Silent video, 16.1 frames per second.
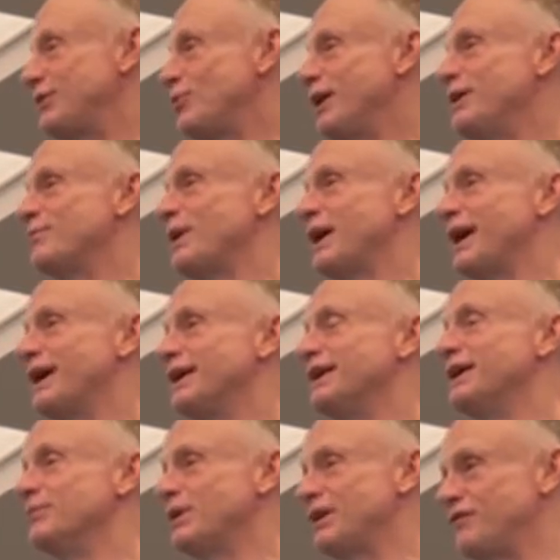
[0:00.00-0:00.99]
white man
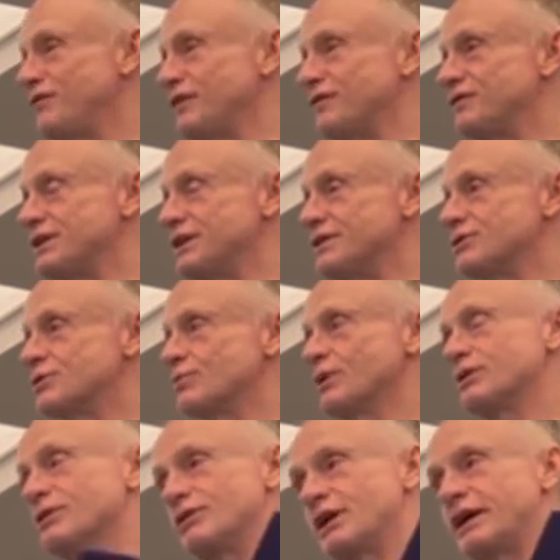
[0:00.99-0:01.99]
in my 50s,
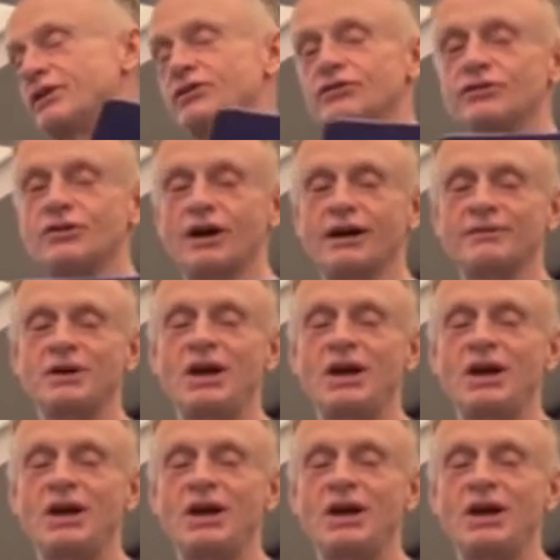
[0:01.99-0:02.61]
whether I like it or not.